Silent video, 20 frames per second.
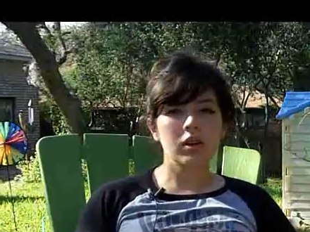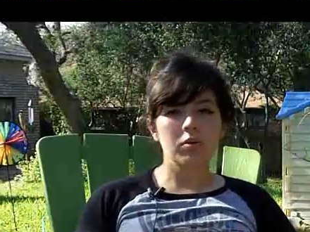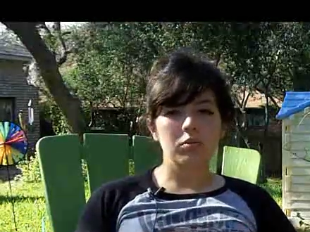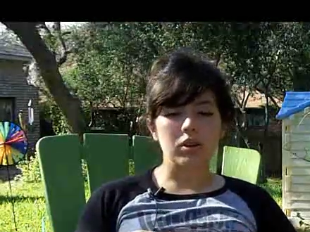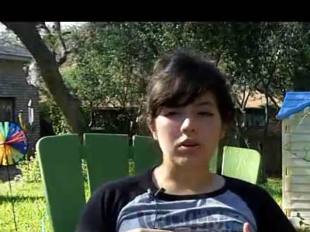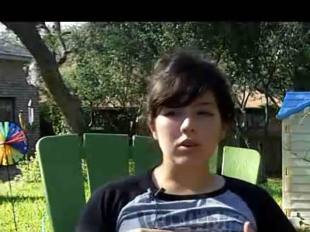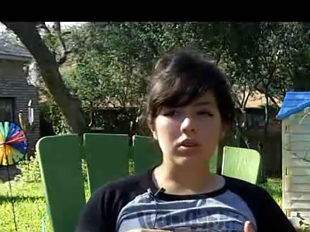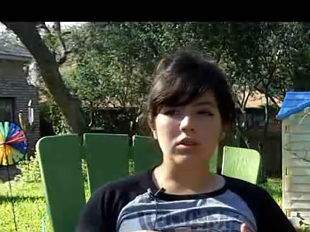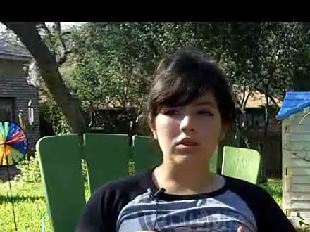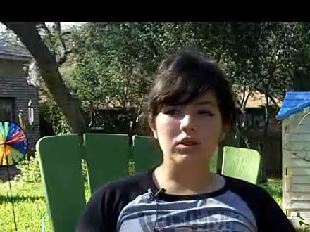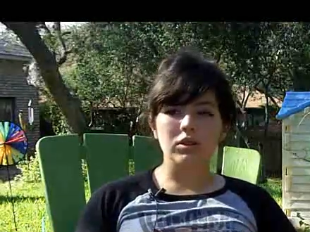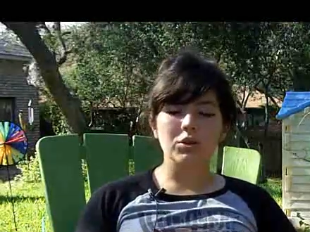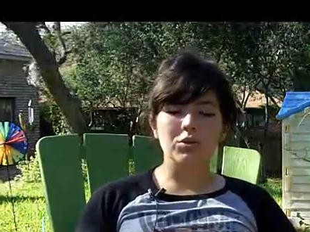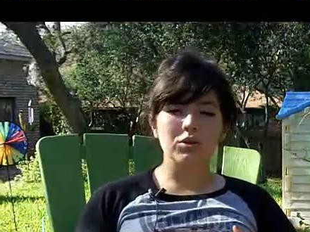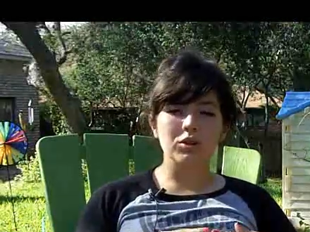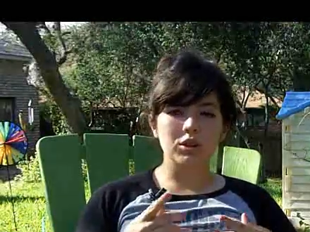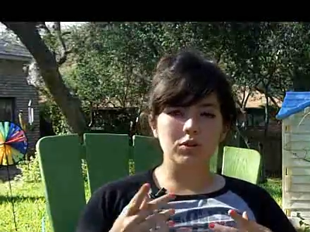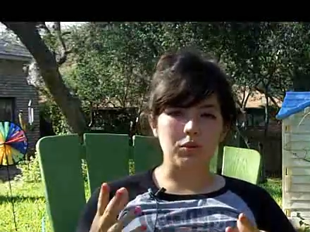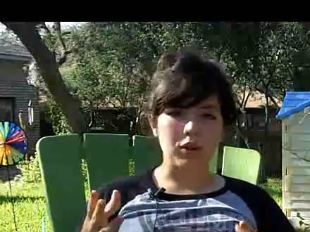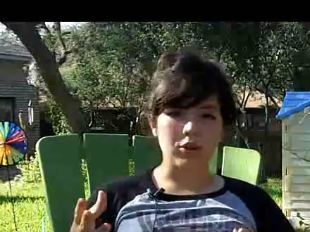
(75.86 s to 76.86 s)
because they send you
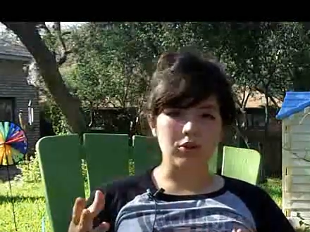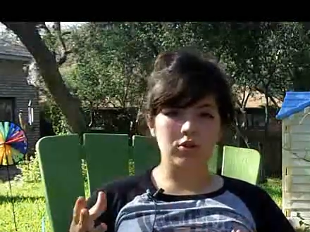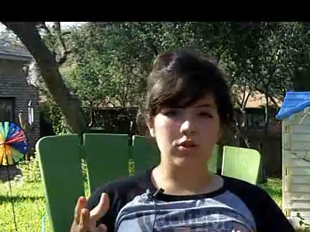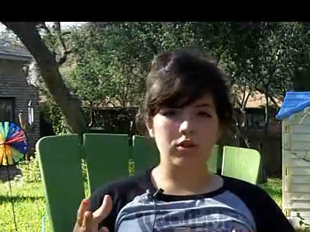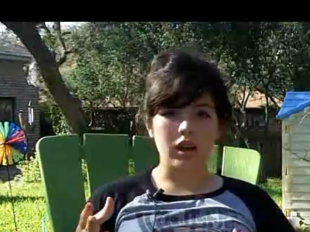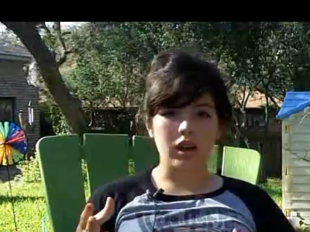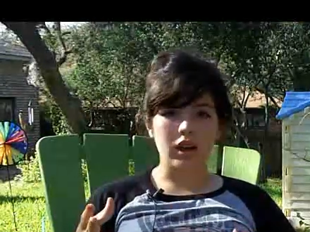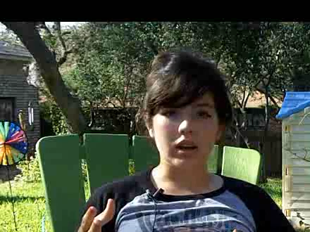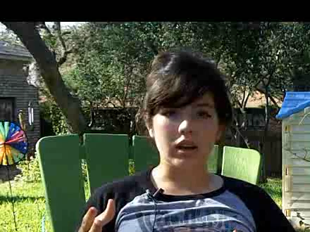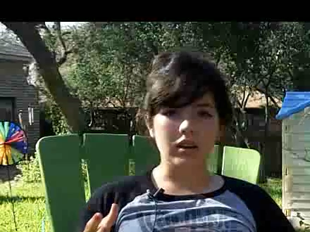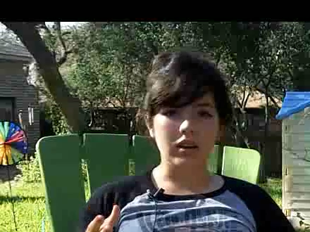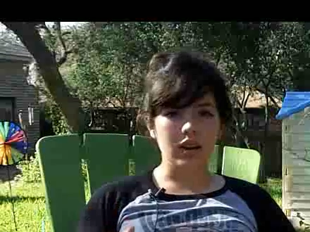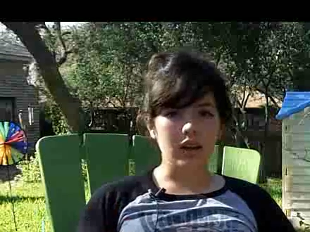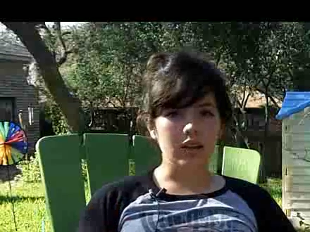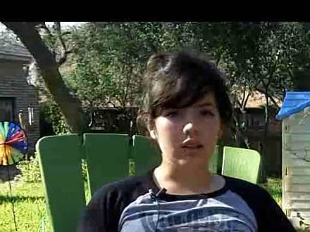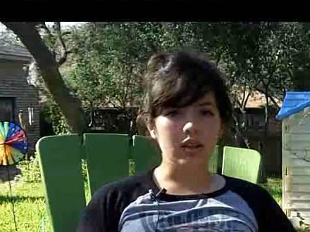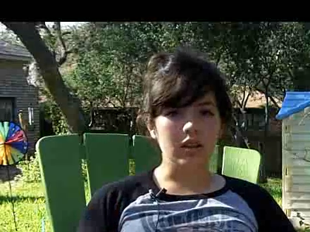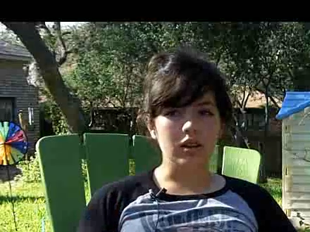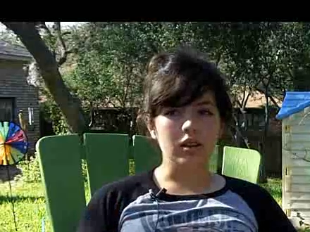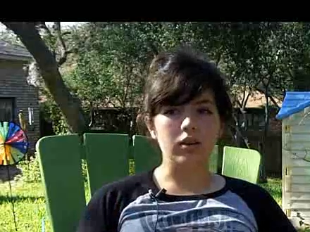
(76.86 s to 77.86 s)
in a special line,
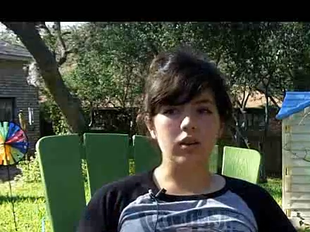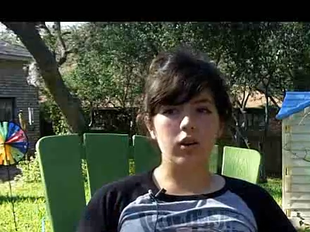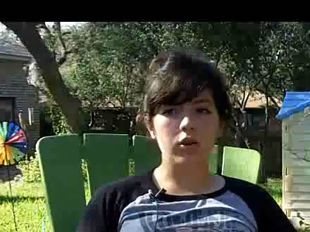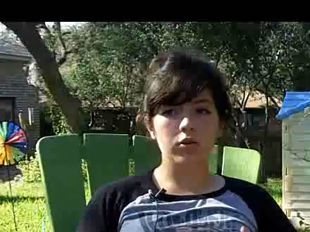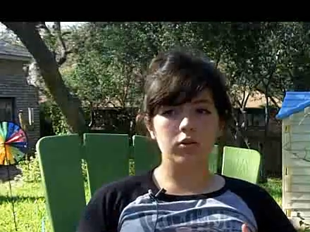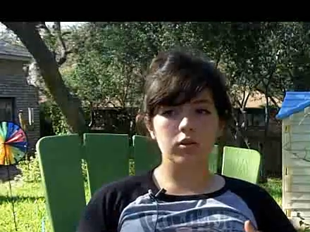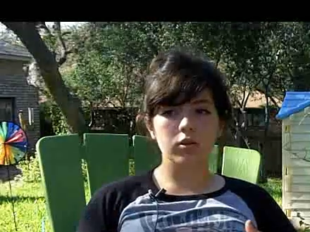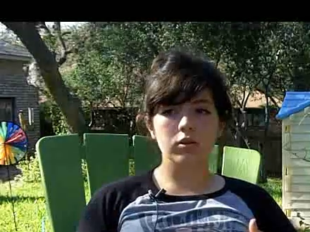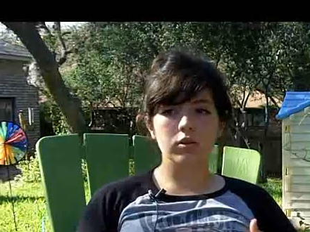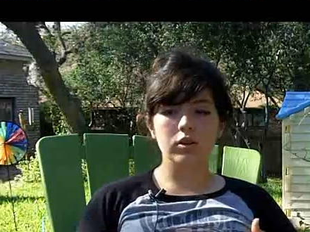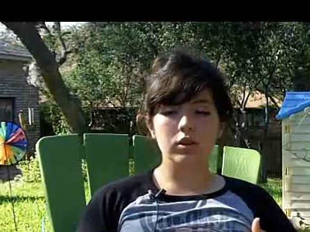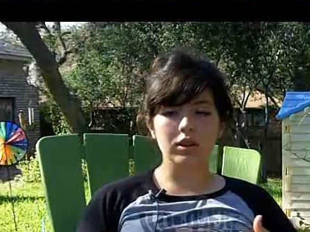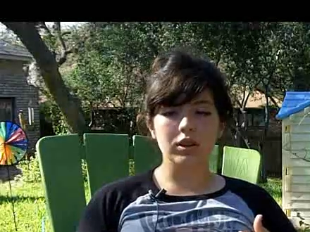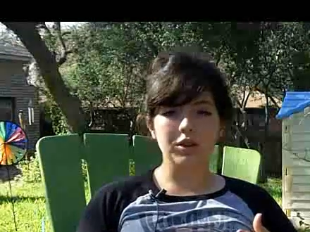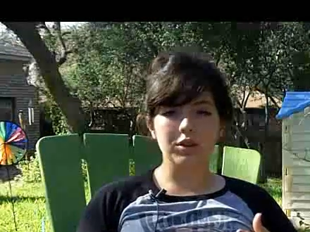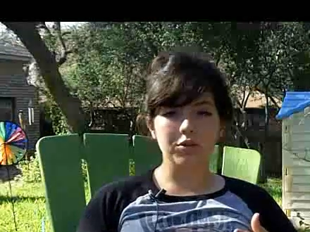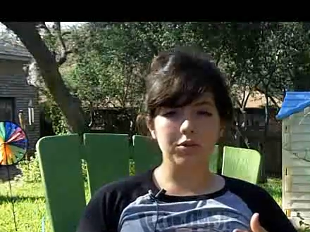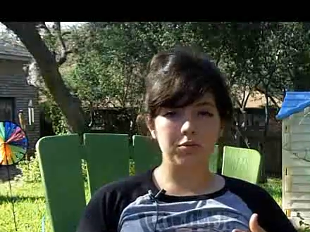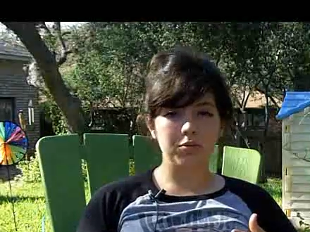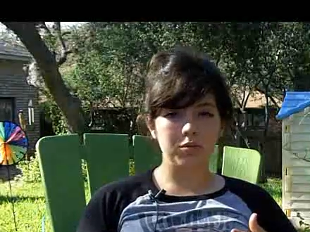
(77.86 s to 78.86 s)
and then also you
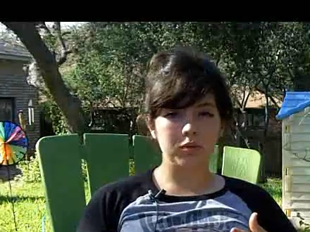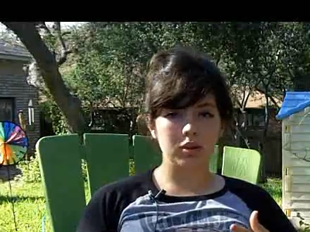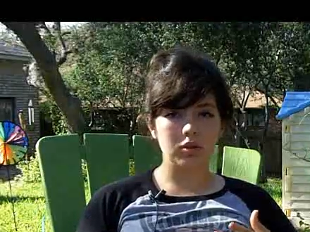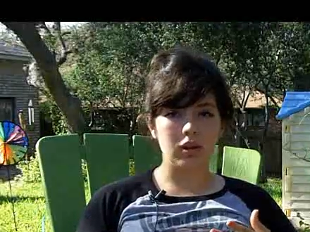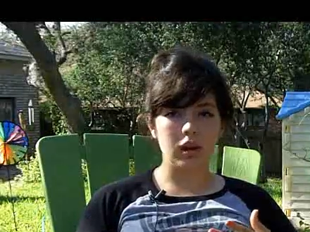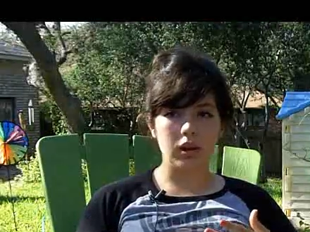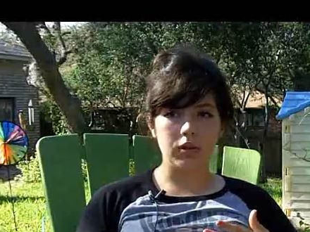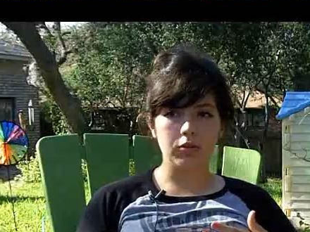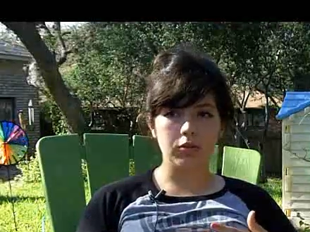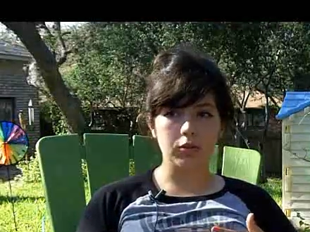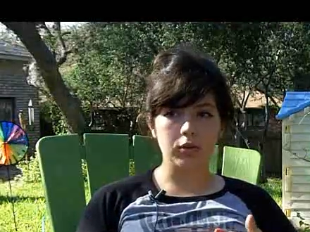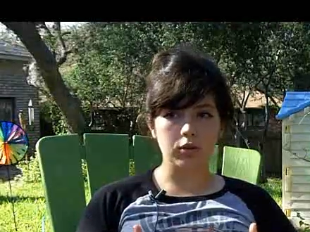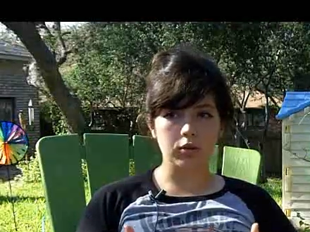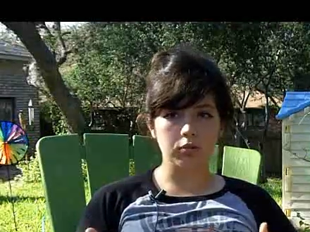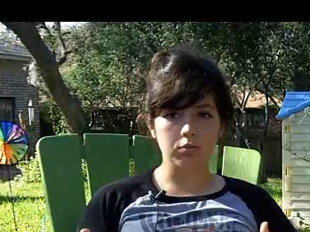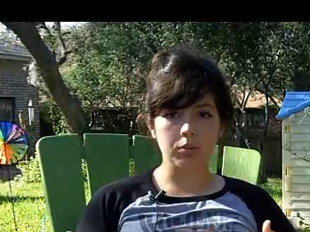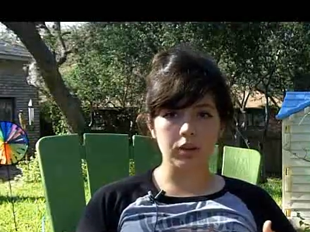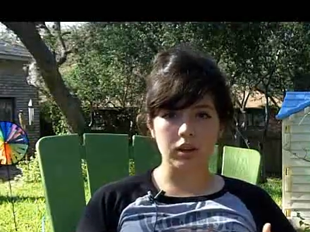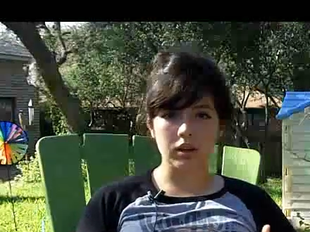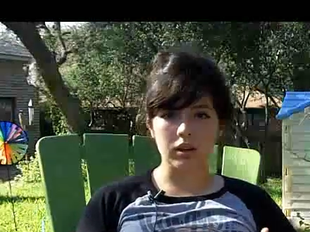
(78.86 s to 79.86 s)
get to have
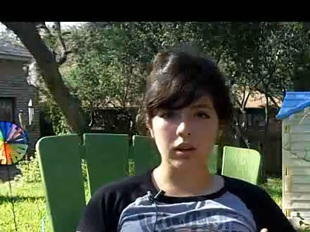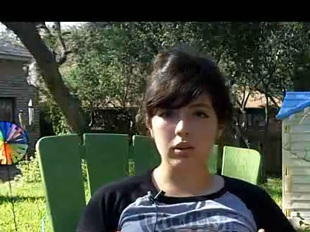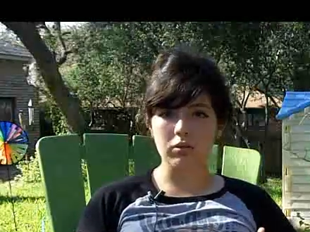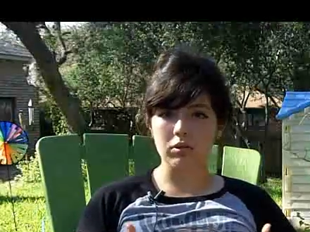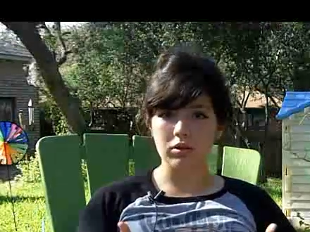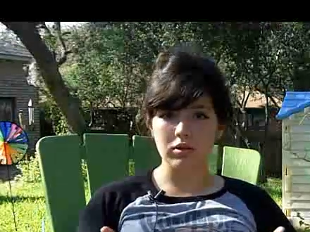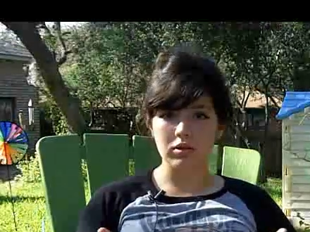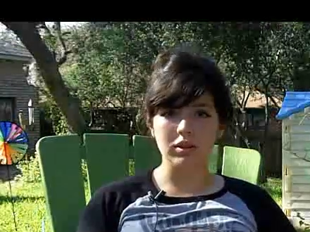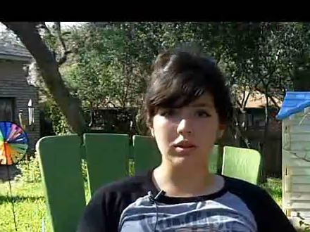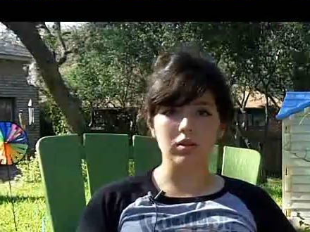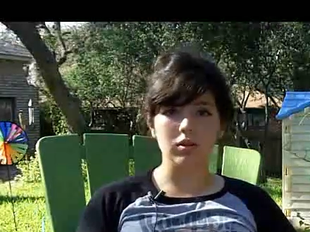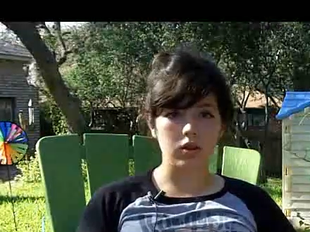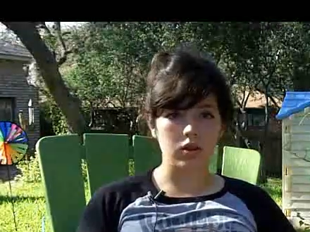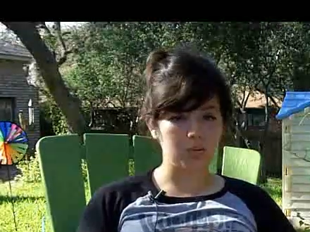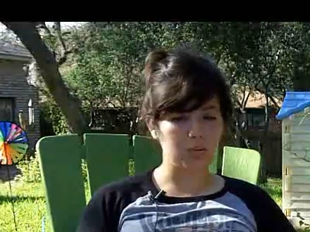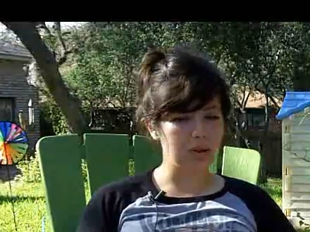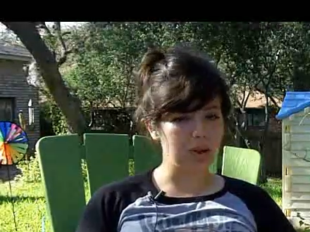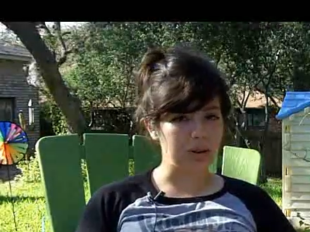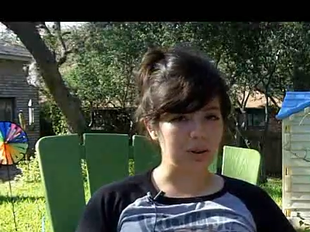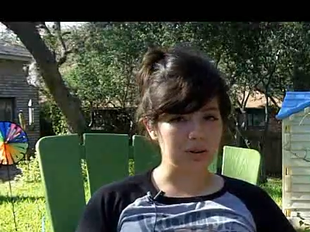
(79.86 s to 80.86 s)
first pick of the seats on
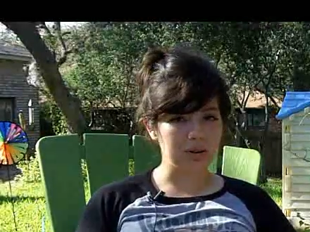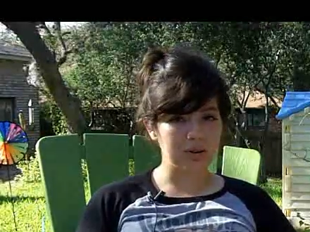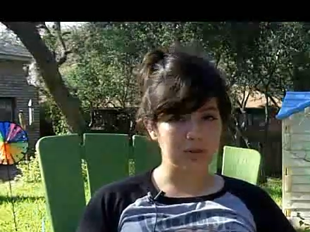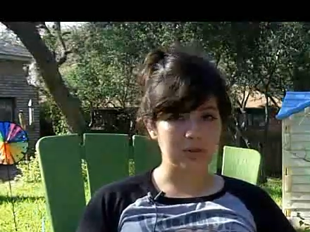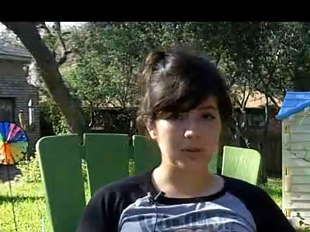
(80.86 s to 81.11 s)
the bus.